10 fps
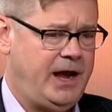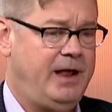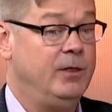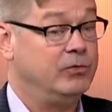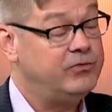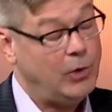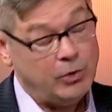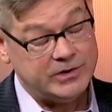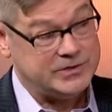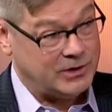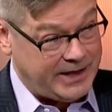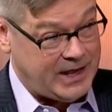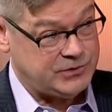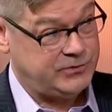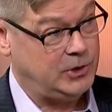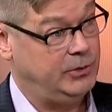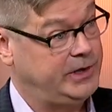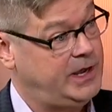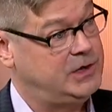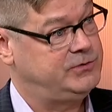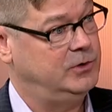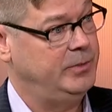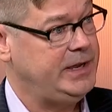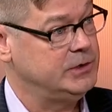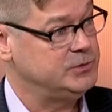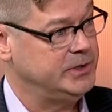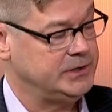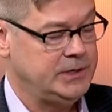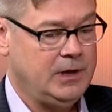and their focus on cash flow and cash flow management,